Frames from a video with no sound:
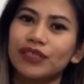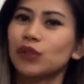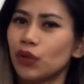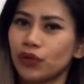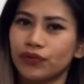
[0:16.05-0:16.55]

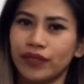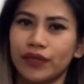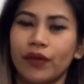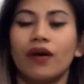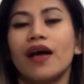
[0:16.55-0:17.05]
Beauty's haul
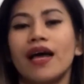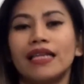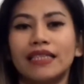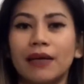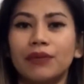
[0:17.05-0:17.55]
video.
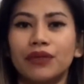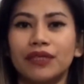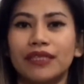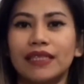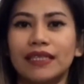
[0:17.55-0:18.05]
Tam
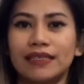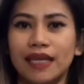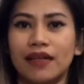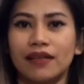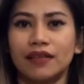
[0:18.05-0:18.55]
Beauty
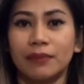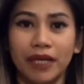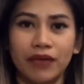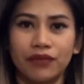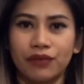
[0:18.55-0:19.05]
sells
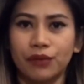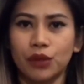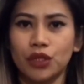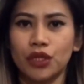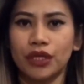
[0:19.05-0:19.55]
Makeup
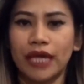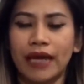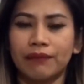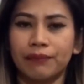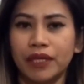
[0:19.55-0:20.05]
Revolution
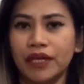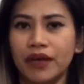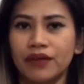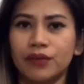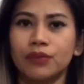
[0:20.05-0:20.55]
and
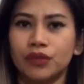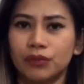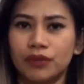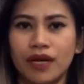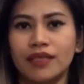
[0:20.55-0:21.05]
many other
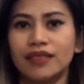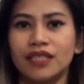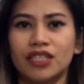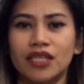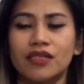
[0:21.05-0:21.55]
beauty
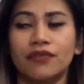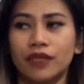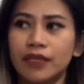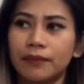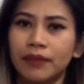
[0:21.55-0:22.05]
brands such as
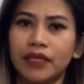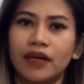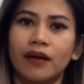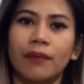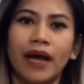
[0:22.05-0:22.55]
Freedom
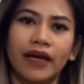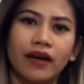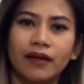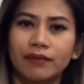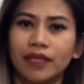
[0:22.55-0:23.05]
Makeup,
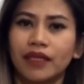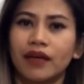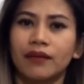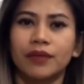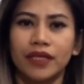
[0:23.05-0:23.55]
Heart
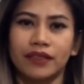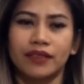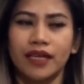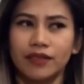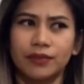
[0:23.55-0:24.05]
Makeup,
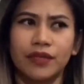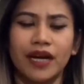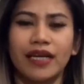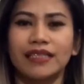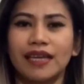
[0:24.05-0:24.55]
Katie
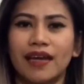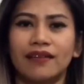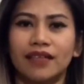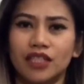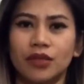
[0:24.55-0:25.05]
Price
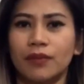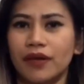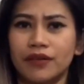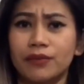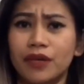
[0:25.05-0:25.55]
and lots of
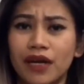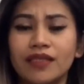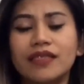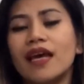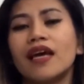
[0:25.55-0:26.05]
other
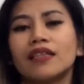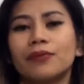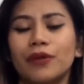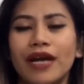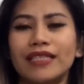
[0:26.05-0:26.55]
brands.
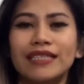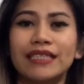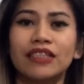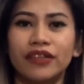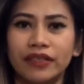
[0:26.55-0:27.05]
The price
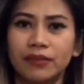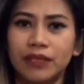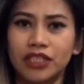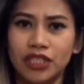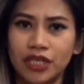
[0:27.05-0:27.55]
is
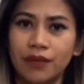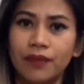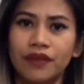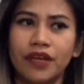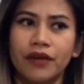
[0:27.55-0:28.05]
incredibly
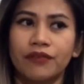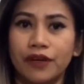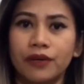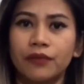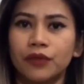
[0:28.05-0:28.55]
cheap, they're
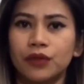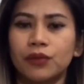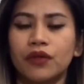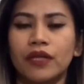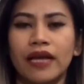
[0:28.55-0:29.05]
very
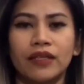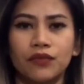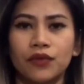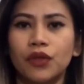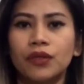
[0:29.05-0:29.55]
affordable and
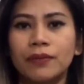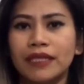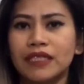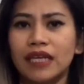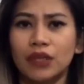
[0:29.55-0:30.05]
if you're on a
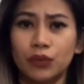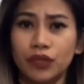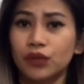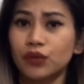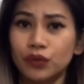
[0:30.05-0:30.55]
budget and you
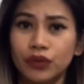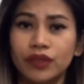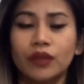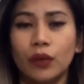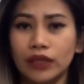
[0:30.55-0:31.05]
want a
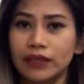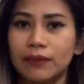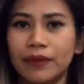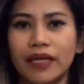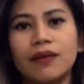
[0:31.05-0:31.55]
good
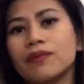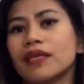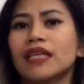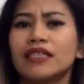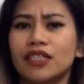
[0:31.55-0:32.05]
quality makeup
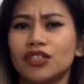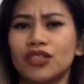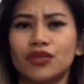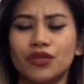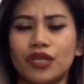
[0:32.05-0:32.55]
then I
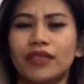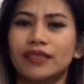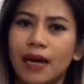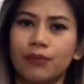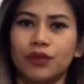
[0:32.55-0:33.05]
suggest you
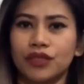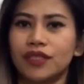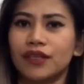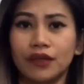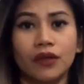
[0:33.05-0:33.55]
check
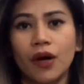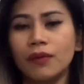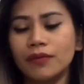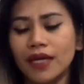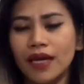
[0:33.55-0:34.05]

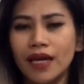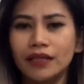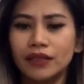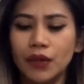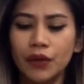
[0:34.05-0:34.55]
tambeauty.com.
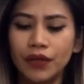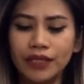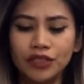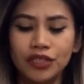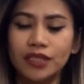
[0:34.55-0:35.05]
So
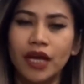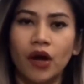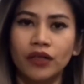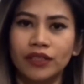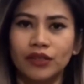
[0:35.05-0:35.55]
let's just
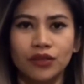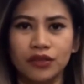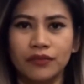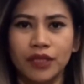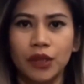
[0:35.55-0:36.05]
get on into
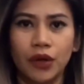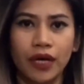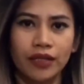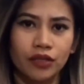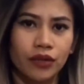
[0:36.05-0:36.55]
this video
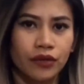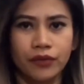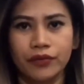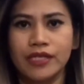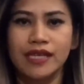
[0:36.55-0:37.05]
and show you
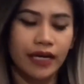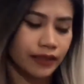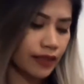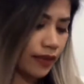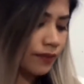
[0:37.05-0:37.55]
the first
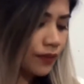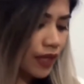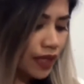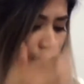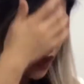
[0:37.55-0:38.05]
item.